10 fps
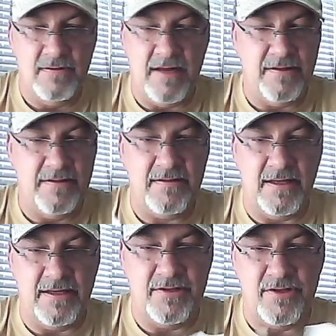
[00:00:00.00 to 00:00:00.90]
This
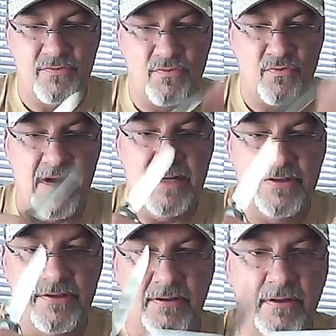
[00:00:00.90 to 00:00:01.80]
thing is just
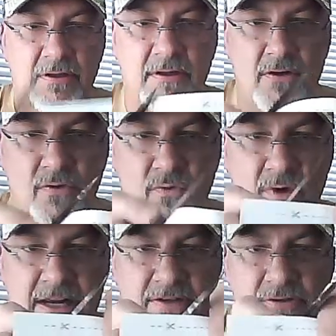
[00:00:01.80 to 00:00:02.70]
razor
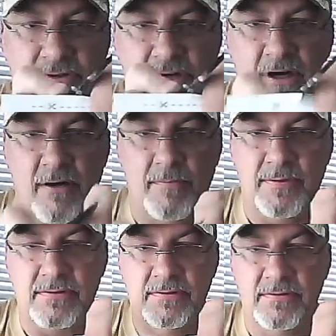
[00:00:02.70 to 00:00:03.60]
sharp.
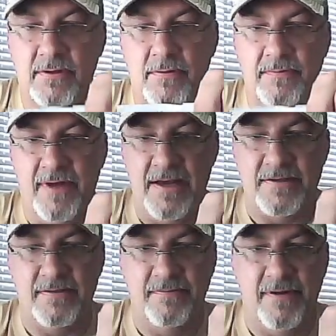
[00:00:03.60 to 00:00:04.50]
Oh,
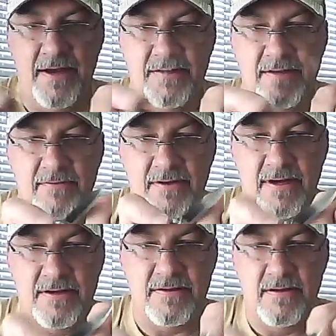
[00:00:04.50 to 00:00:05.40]
nice. That was
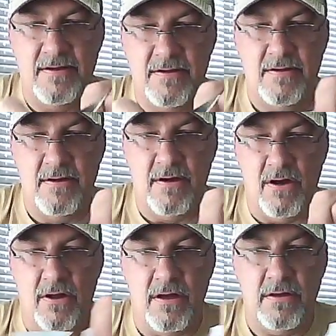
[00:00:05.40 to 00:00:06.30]
nice.
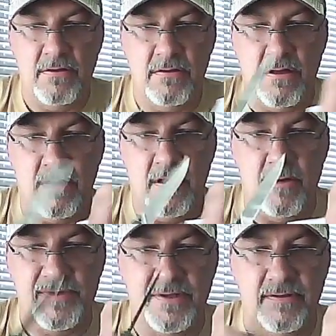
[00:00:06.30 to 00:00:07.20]
All
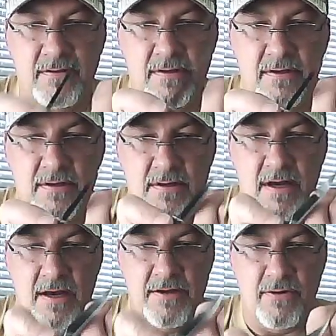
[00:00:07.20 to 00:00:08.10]
helps in
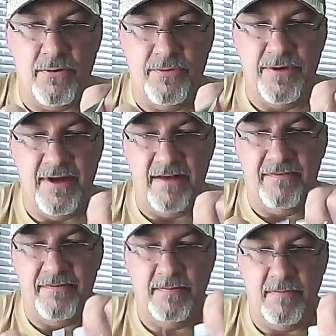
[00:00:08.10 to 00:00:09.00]
how you hold the knife.
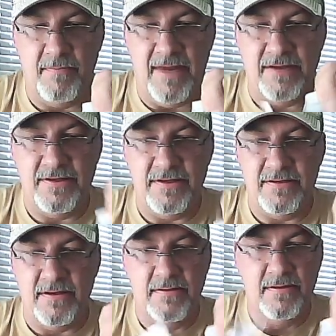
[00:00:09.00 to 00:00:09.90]
Man, she's a